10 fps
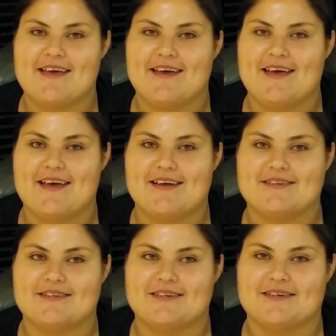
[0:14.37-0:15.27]
and
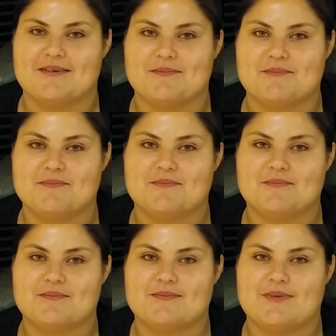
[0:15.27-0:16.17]
um,
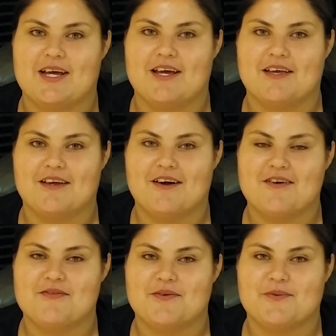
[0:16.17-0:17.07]
I got
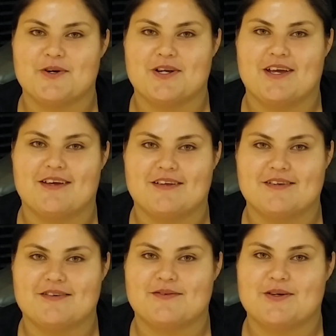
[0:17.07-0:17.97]
off of work at
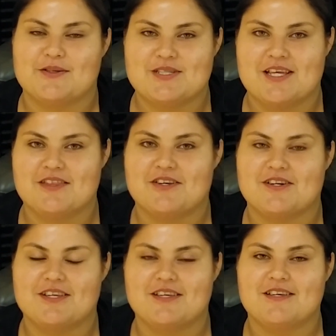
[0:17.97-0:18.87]
around ten
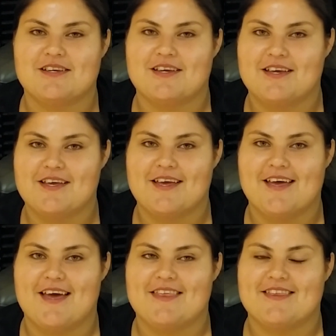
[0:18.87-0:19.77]
thirty,
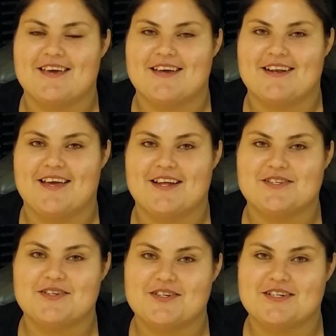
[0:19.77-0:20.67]
and then I had to
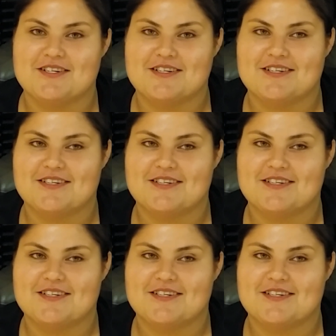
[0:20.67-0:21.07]
cook,